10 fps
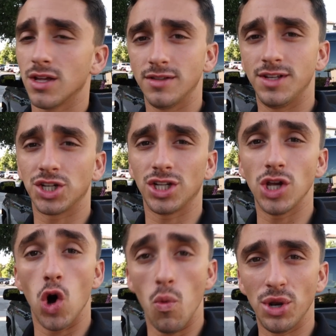digitally
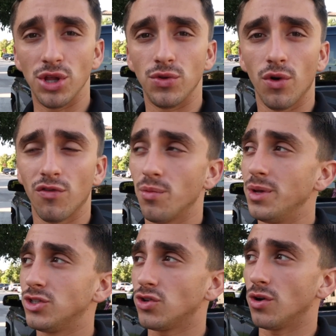opening the door for
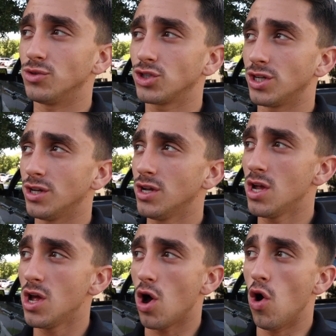me, so I'm just gonna
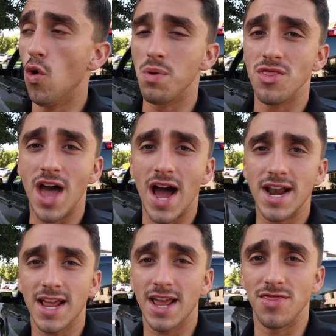open that
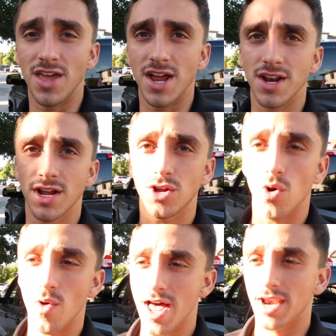and then
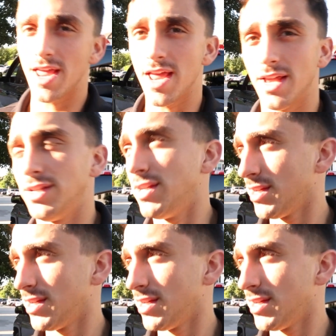go ahead and